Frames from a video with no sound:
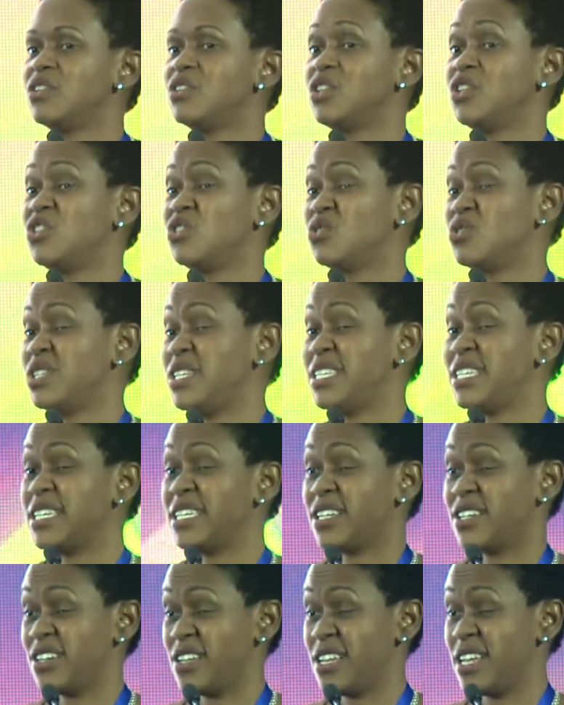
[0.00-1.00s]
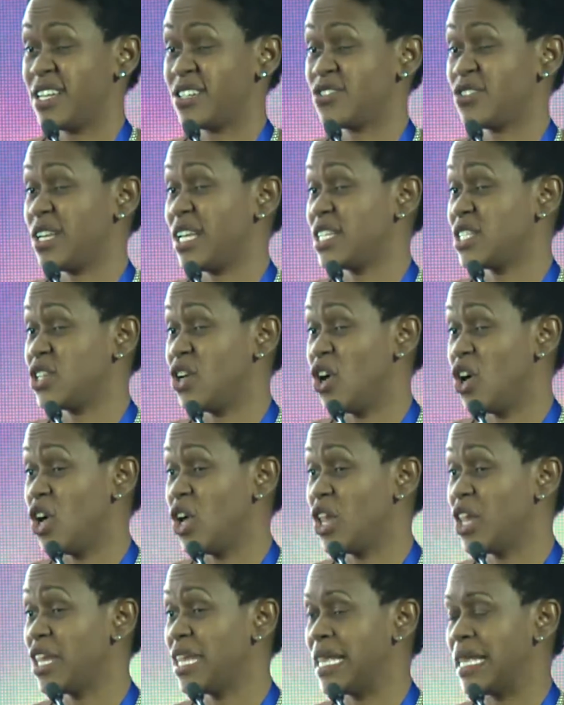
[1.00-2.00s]
you don't need any collateral at
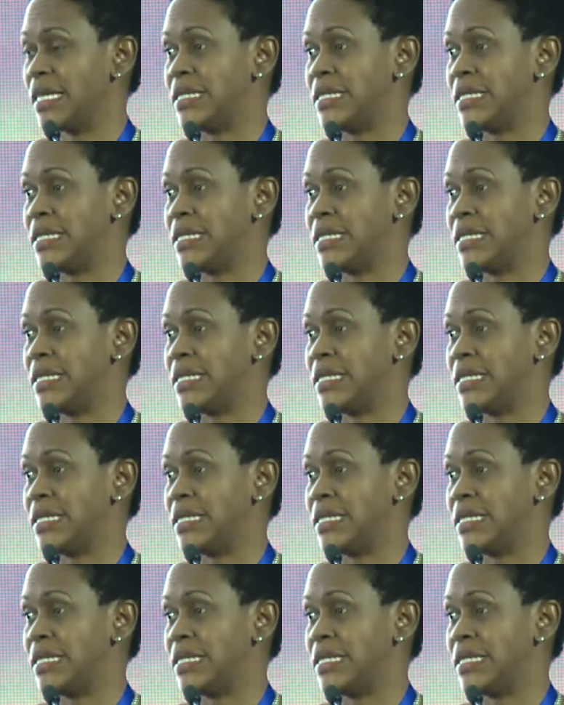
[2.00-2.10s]
all,